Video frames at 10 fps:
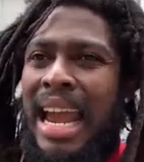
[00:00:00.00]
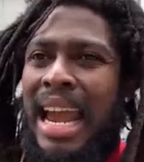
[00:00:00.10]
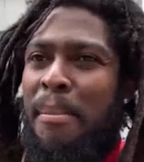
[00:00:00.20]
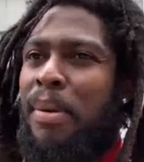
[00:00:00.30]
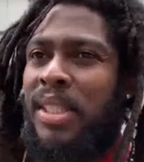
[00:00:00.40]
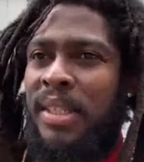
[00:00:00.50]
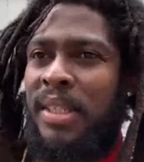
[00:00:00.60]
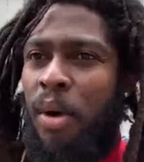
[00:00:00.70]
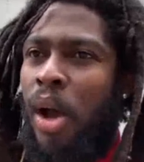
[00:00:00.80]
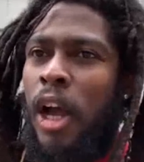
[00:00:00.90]
It's
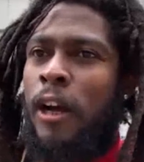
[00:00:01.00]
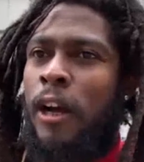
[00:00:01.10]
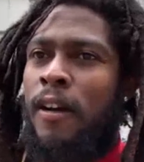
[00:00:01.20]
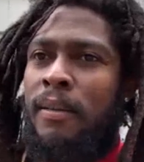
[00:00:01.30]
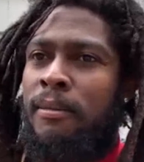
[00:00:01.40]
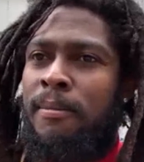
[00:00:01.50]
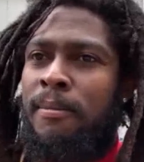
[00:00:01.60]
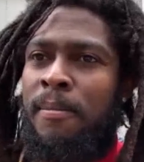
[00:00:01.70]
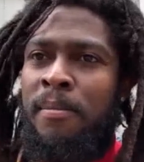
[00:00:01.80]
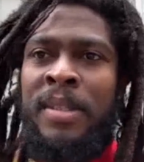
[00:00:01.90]
impossible.
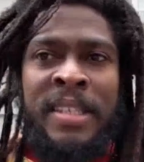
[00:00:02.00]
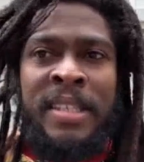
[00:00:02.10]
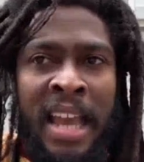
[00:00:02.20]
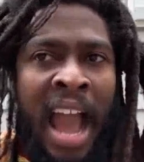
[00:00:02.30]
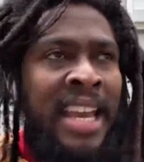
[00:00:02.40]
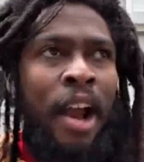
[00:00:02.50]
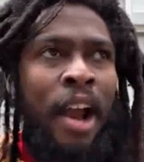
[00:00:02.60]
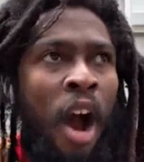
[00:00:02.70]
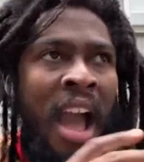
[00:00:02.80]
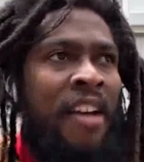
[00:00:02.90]

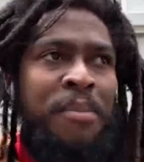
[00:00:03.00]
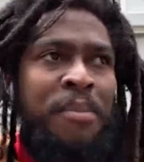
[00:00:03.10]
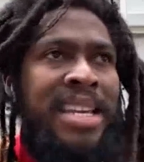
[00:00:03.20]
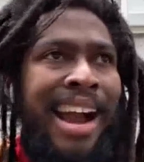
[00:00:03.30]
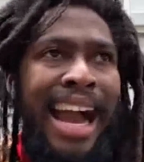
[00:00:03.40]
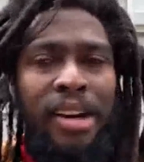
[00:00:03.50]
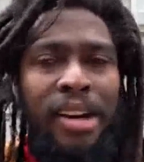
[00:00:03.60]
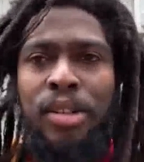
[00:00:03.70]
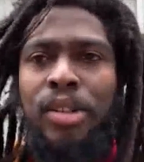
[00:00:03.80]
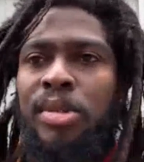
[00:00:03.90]
CIA or FBI,
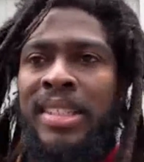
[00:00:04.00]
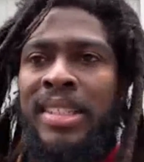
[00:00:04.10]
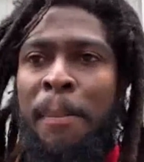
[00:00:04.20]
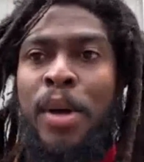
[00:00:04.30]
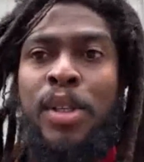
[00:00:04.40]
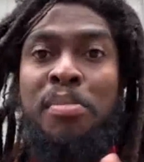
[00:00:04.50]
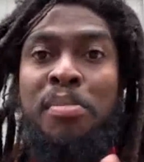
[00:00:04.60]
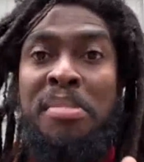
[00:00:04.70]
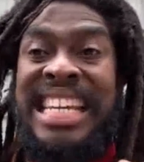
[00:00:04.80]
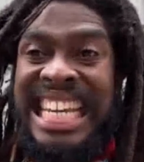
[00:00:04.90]
I don't know,
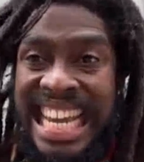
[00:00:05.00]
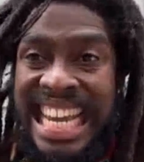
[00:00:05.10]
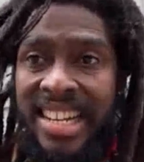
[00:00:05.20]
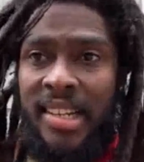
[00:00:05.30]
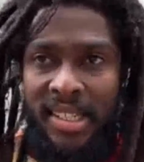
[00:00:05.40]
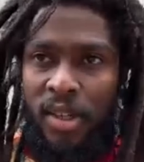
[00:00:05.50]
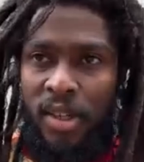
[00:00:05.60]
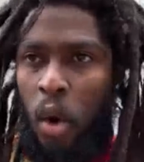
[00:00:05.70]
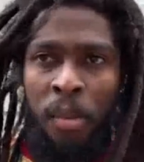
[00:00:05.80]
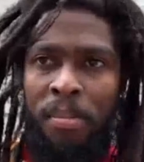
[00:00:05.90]
supposed to be in the
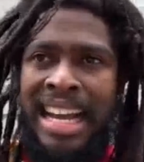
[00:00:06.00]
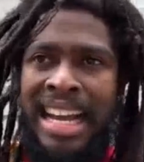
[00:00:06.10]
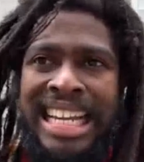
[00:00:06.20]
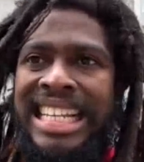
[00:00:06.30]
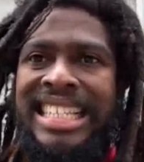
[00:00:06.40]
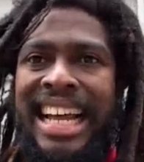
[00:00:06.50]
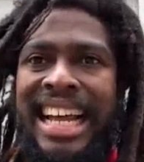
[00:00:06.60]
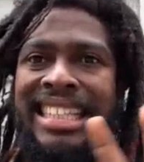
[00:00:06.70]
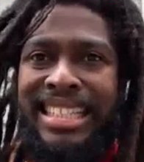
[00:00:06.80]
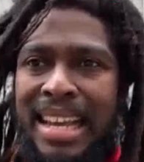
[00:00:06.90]
scope. It
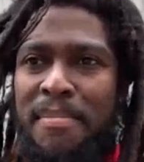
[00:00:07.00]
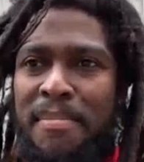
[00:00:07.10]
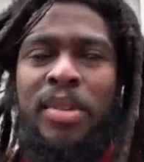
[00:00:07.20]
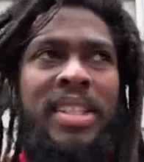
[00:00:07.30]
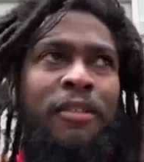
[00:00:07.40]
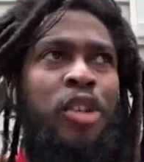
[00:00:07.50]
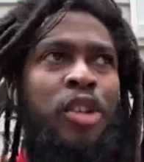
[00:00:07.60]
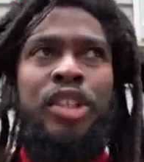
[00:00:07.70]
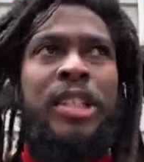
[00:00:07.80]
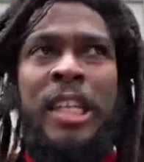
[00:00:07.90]
is not simple
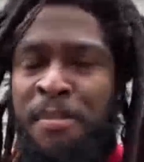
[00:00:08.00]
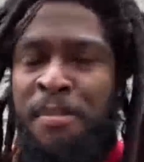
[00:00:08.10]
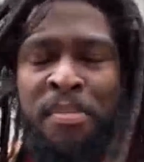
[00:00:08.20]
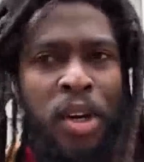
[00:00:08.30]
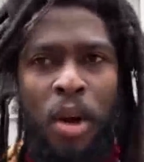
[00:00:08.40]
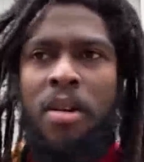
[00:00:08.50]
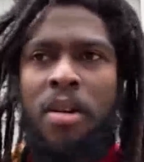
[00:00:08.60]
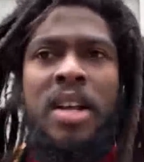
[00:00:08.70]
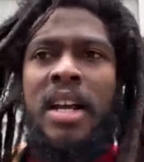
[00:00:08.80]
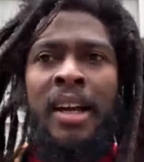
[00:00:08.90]
stuff. You just keep it. But
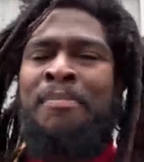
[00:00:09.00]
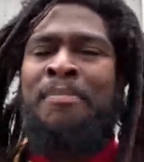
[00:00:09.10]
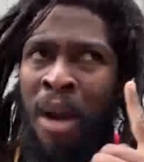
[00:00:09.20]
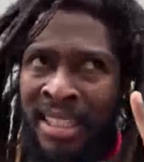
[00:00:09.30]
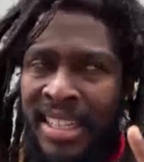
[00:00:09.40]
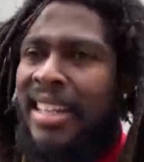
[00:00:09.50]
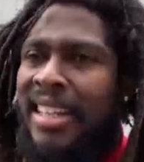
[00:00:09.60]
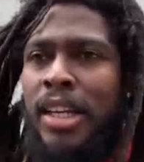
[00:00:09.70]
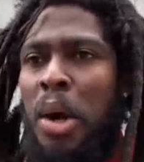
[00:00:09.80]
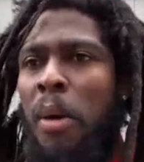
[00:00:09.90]
no, a
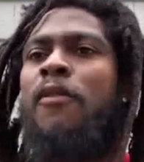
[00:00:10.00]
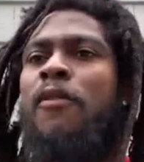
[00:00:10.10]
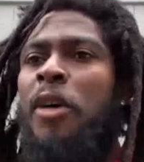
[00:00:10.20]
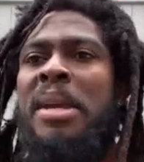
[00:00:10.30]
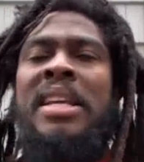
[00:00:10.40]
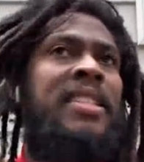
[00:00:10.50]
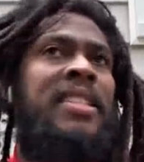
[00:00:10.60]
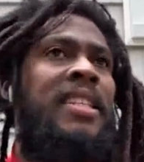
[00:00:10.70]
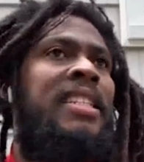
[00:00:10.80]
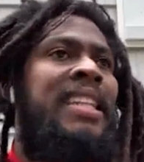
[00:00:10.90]
president, no. For
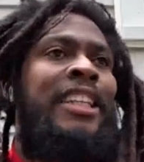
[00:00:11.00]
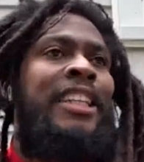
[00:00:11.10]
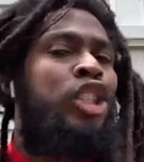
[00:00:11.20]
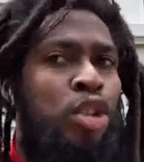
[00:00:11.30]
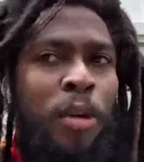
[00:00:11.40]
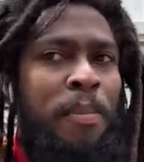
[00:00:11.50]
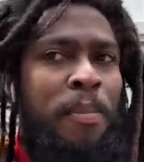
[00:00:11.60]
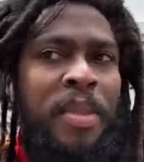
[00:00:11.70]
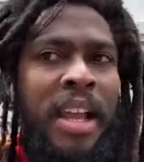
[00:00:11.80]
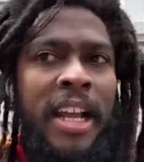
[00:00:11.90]
me, it's not true.
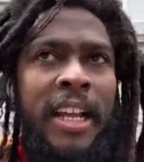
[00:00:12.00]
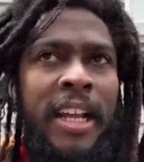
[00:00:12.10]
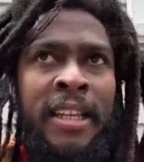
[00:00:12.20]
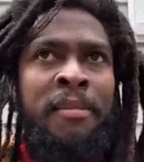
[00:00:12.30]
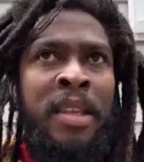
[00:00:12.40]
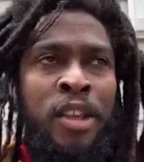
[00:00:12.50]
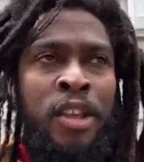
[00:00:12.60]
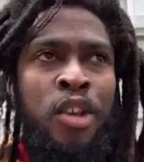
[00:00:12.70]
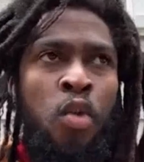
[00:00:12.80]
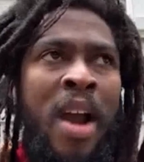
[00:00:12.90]
The
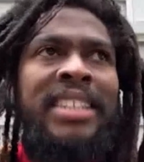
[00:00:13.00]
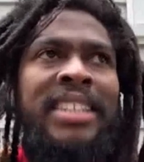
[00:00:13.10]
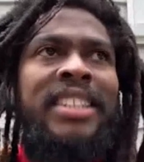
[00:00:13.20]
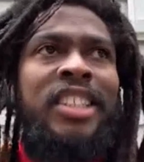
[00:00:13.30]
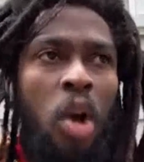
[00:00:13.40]
U.S.